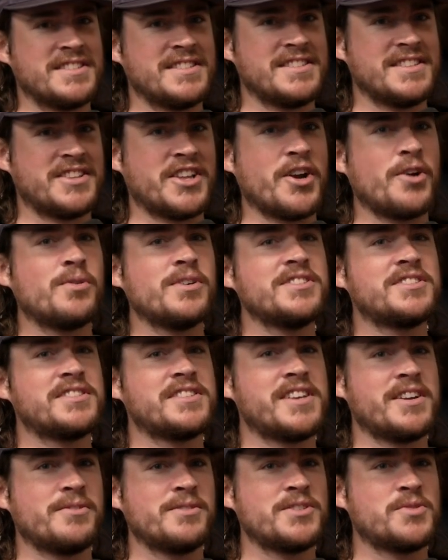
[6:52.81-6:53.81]
Yeah.
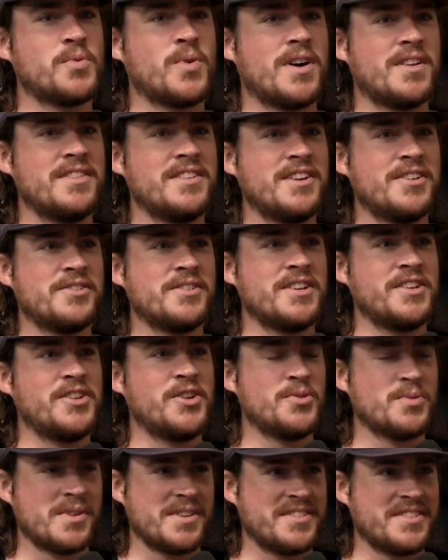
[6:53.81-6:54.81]
There was one though that
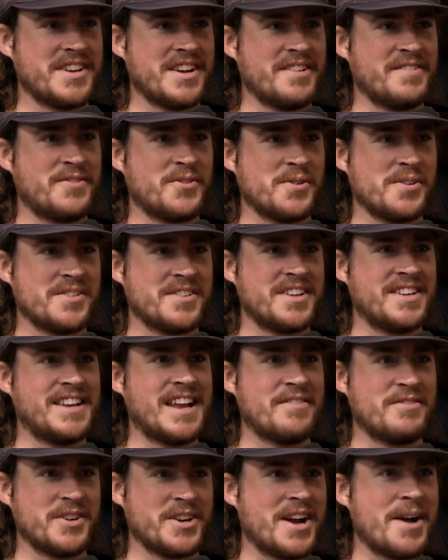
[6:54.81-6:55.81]
you weren't there for that
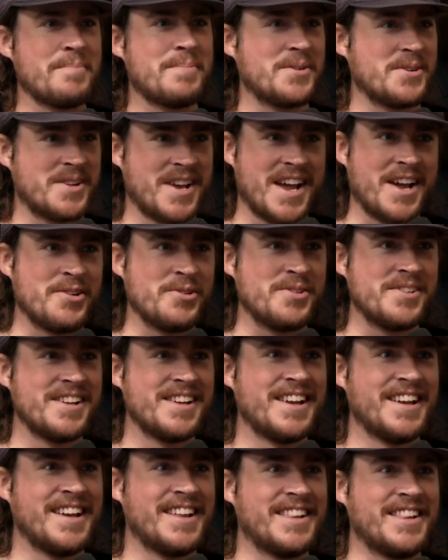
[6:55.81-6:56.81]
never got put out.
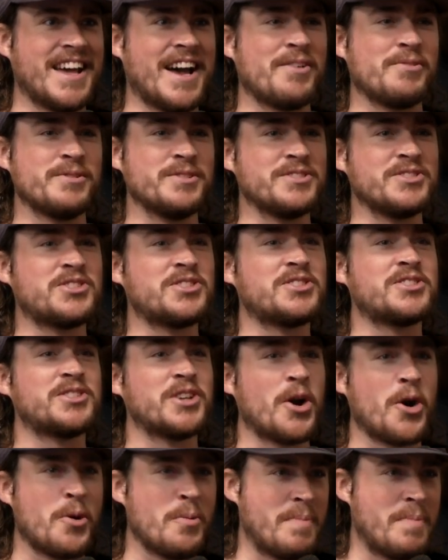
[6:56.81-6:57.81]
That was so